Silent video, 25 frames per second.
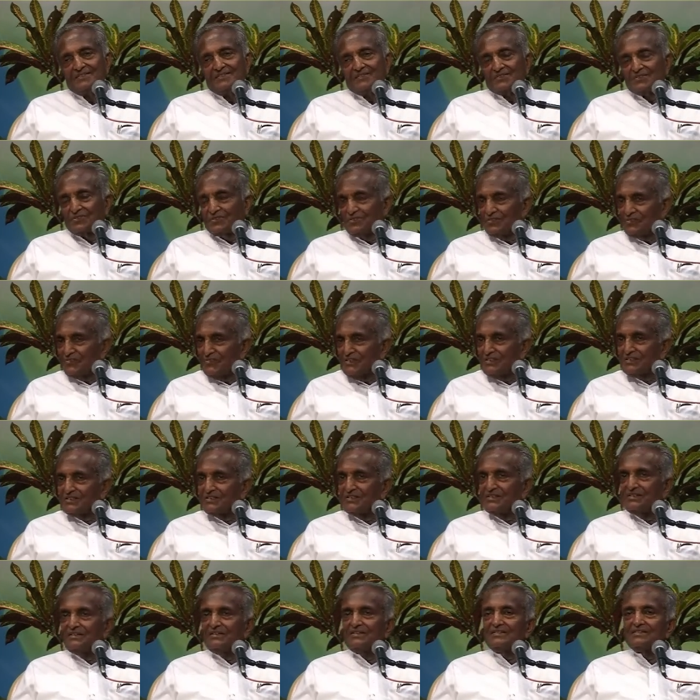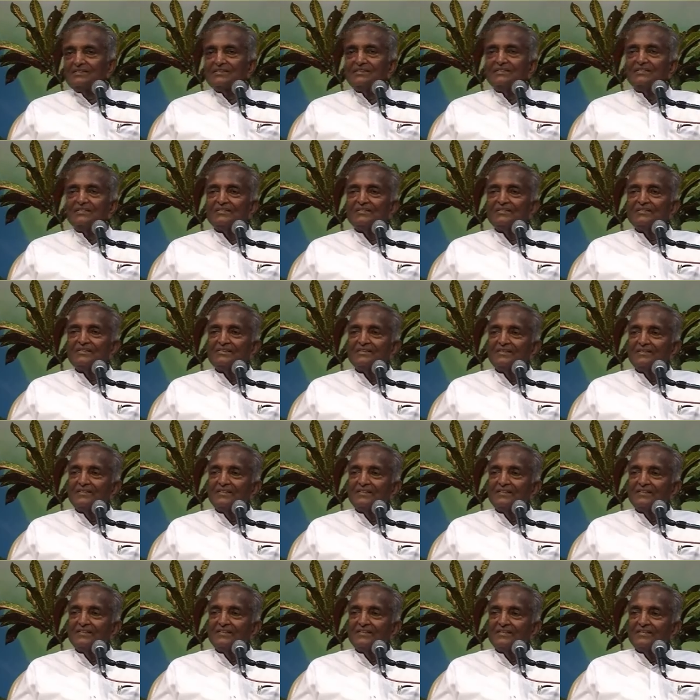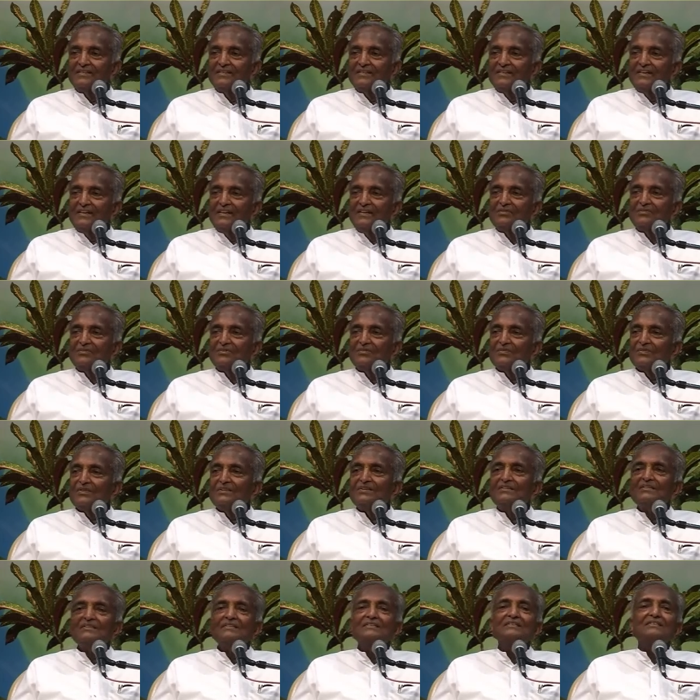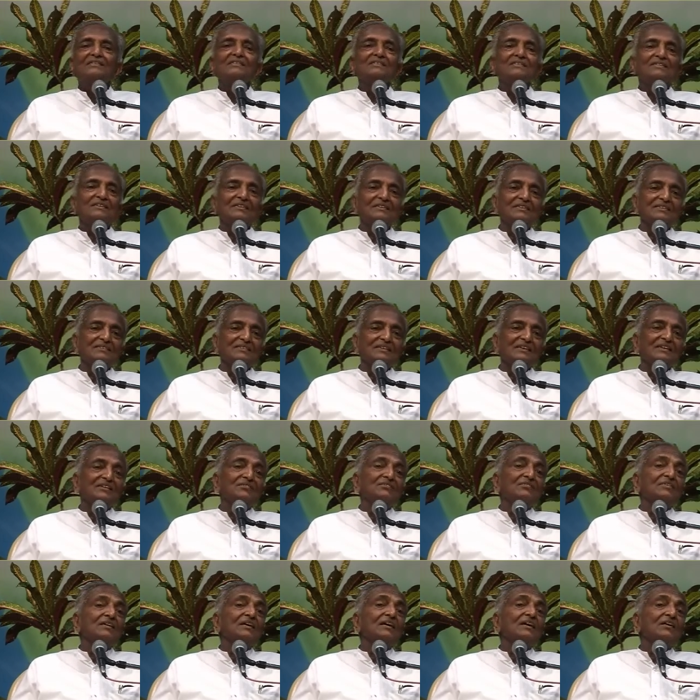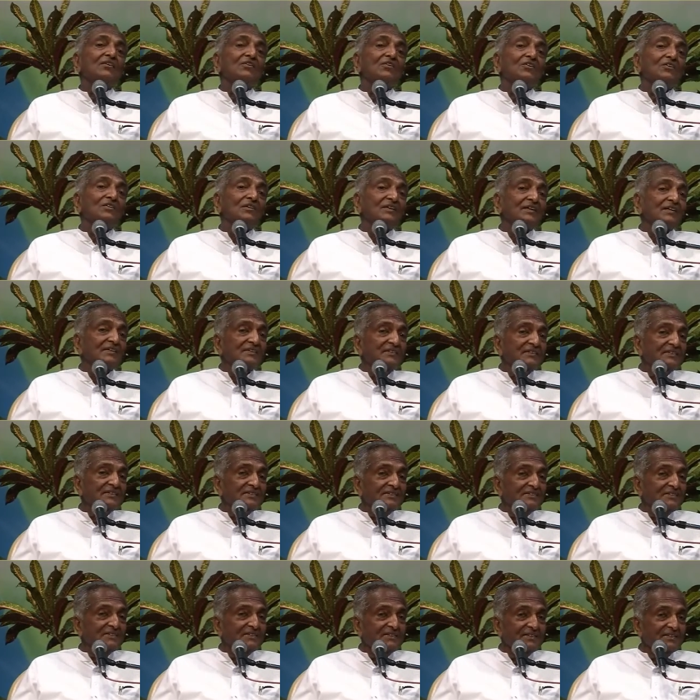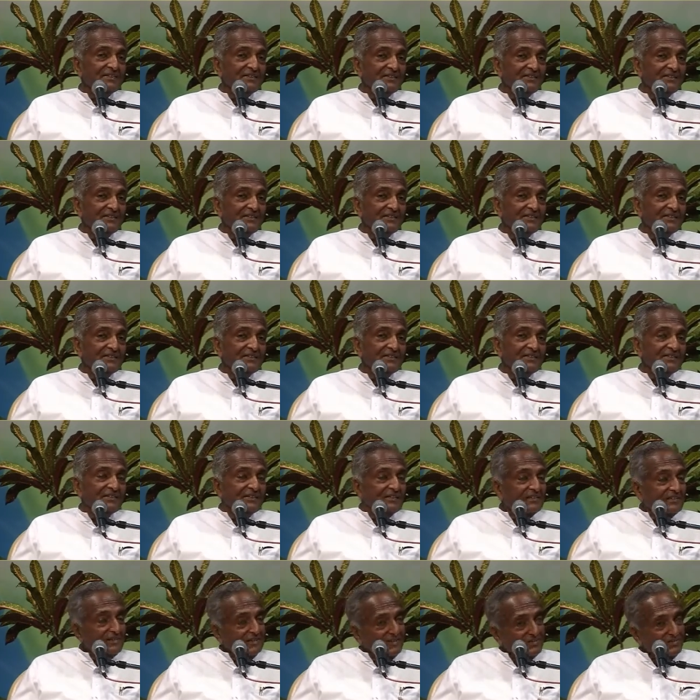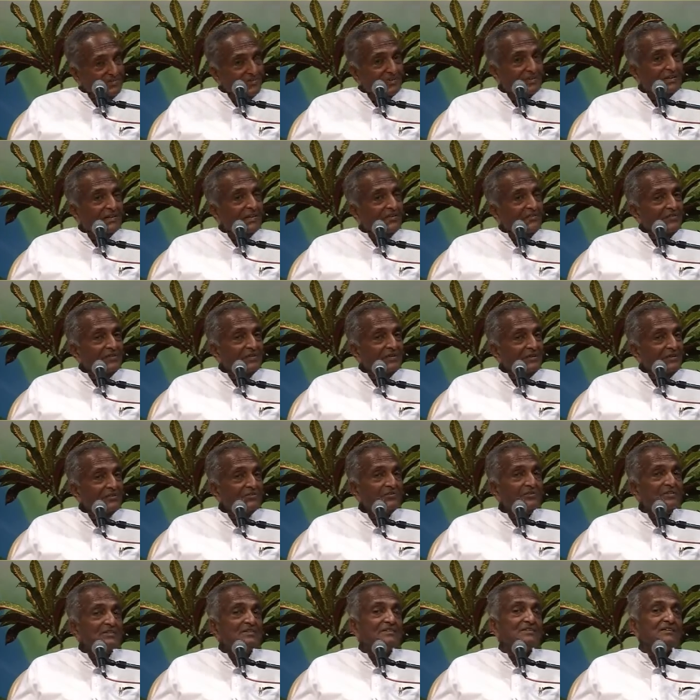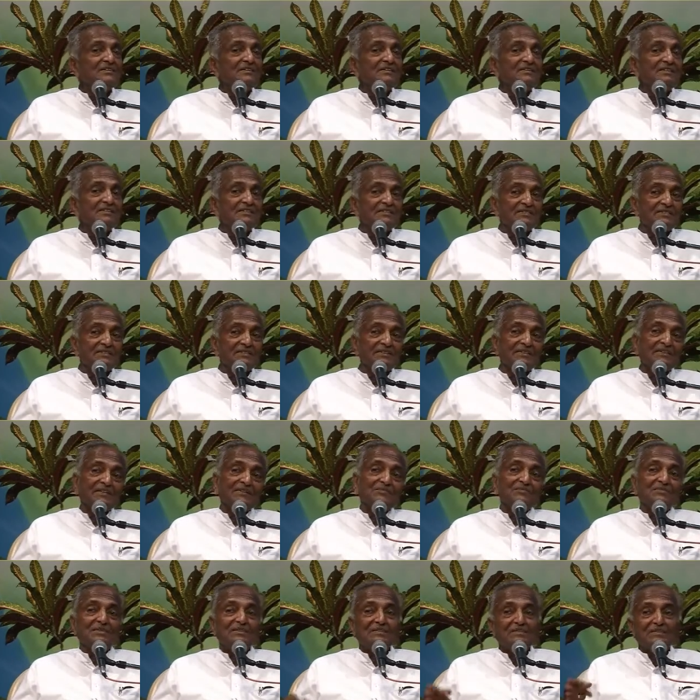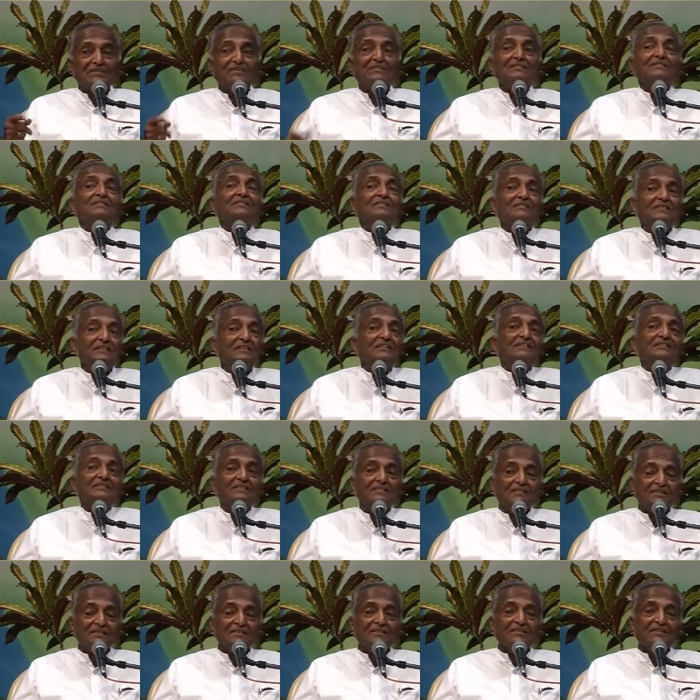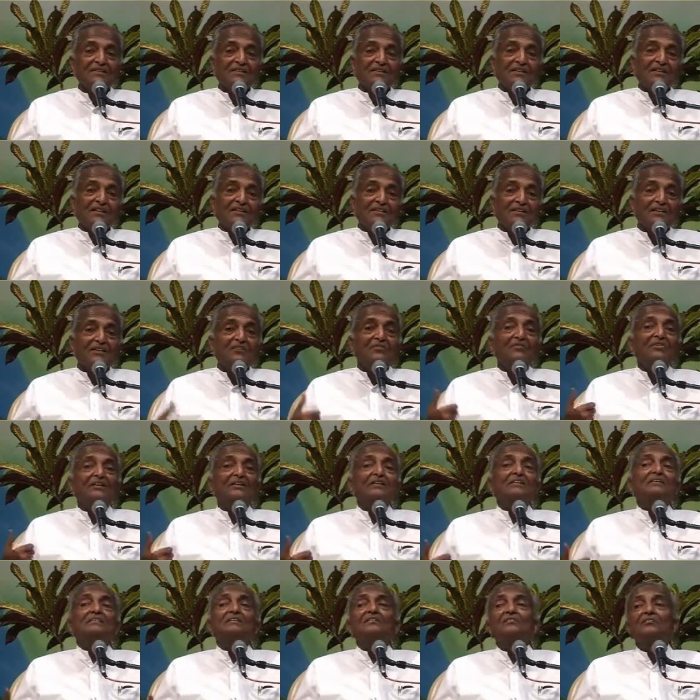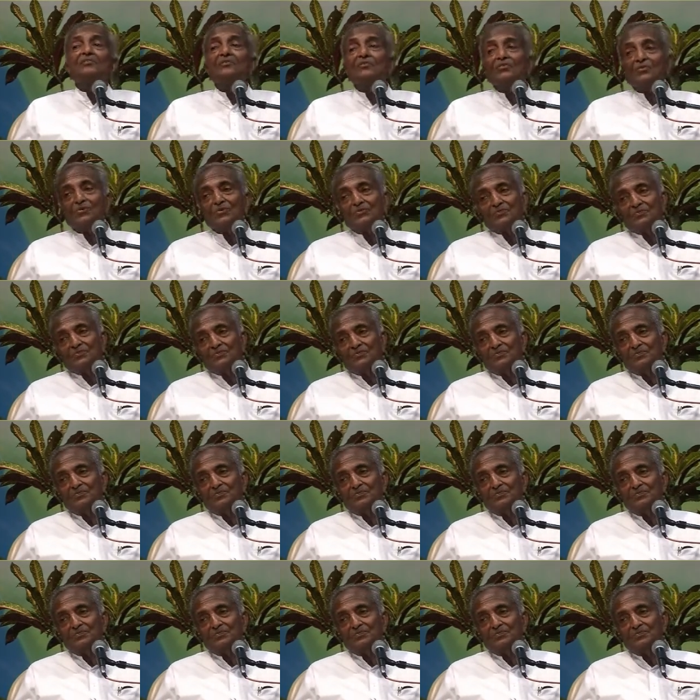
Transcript: So the question is, if the world is a stage and we are all actors, then the fundamental question is, if this is the stage, then where is our home?